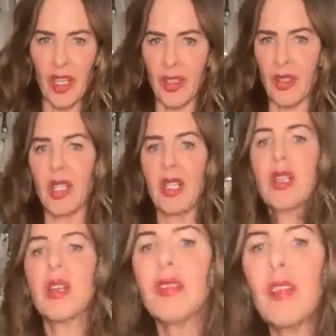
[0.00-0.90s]
so
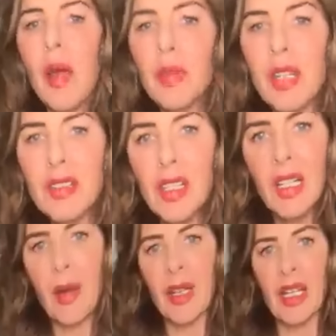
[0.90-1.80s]
fabulous and
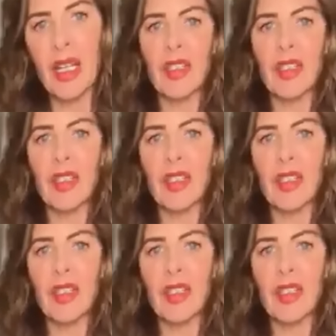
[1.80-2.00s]
glam in